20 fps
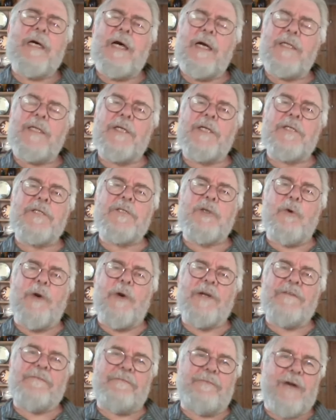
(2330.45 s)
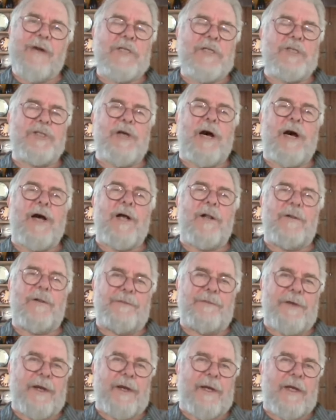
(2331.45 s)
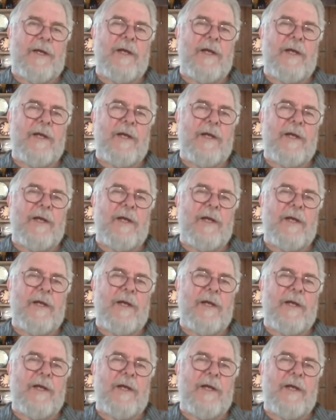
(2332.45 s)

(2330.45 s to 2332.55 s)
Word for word: and yet it's quite a fragile thing.